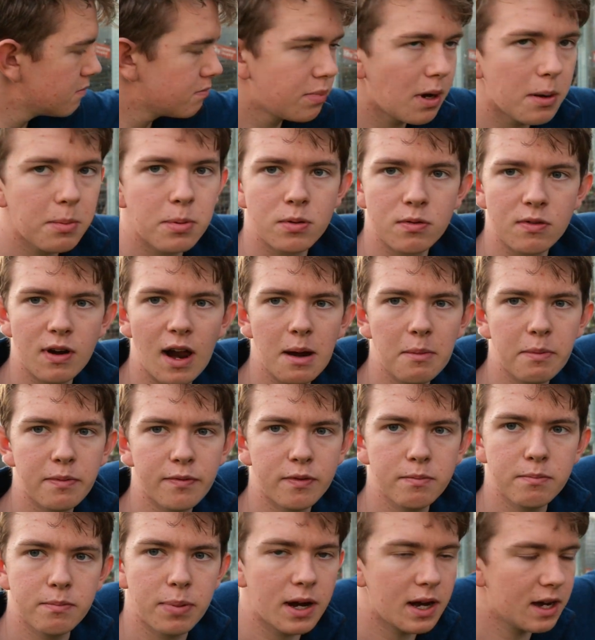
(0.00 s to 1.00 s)
bubble wrap
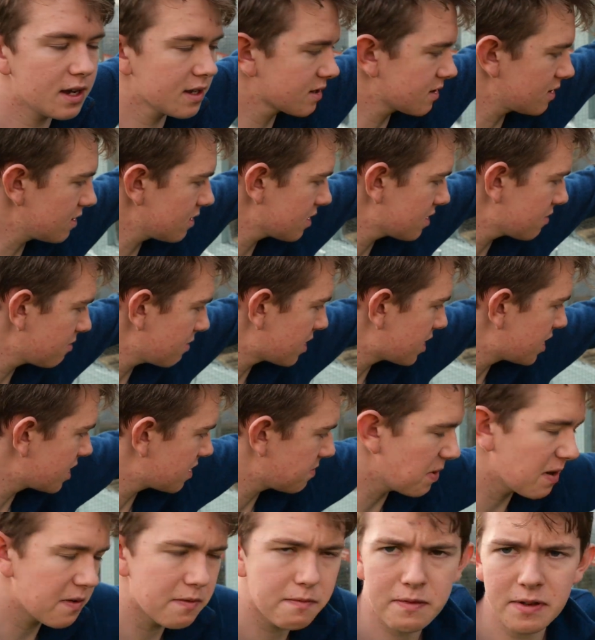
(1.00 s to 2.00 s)
from parcels, which is
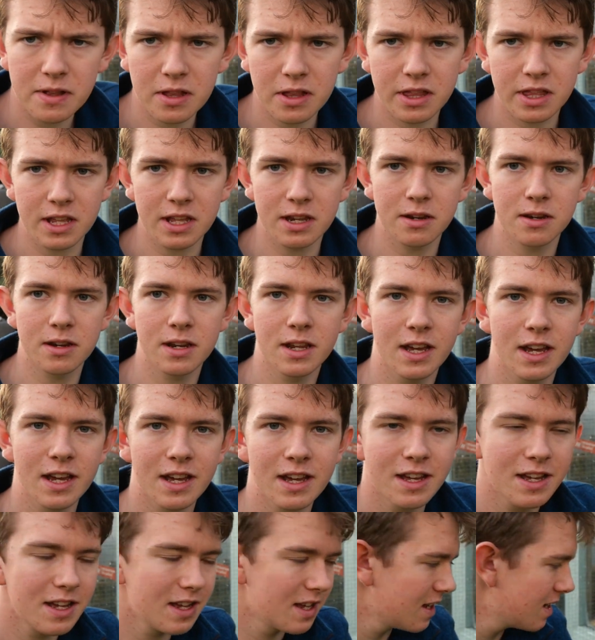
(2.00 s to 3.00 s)
a bit filthy and
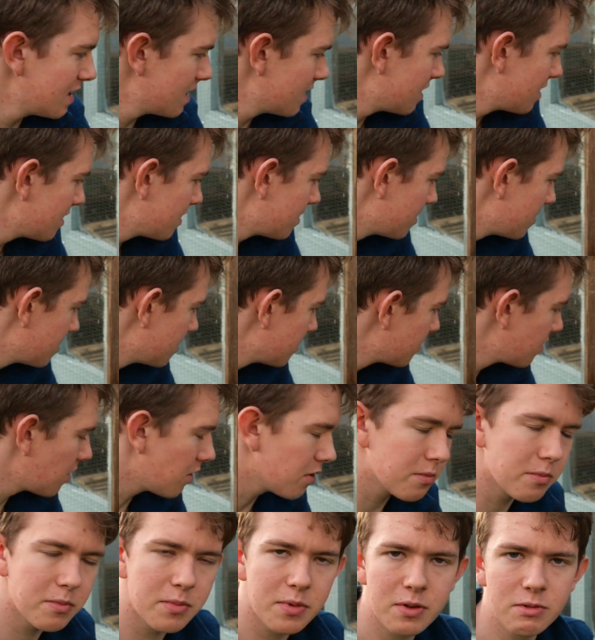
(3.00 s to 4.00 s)

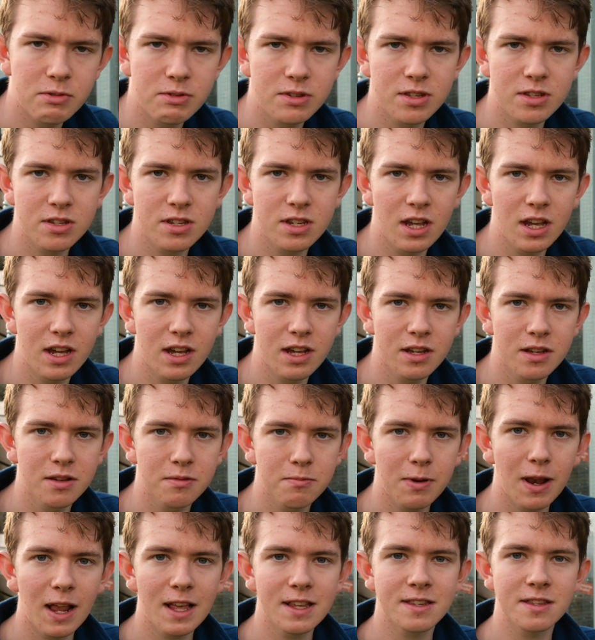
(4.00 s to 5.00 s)
not the most
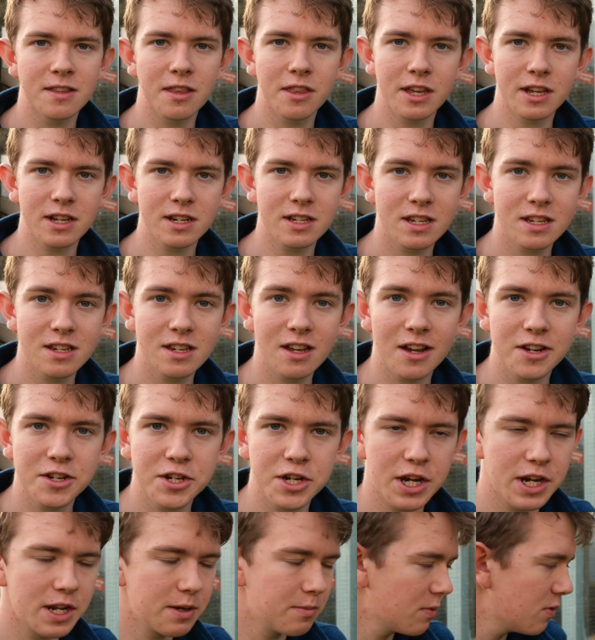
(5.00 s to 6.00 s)
pleasant thing to
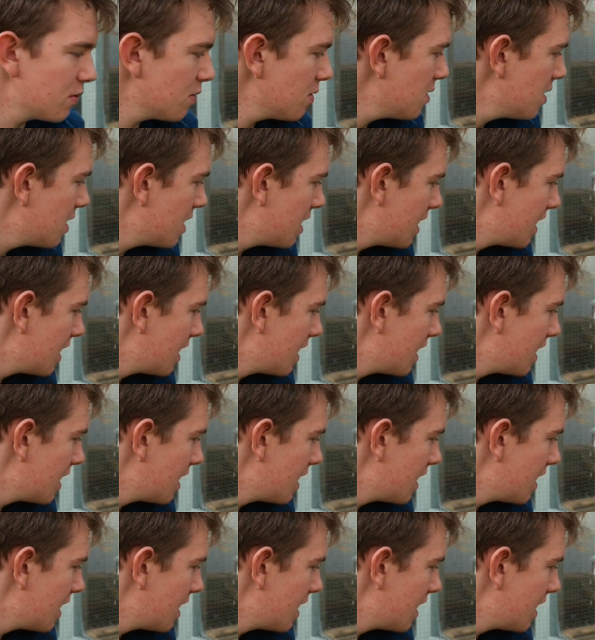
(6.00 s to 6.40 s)
touch anymore.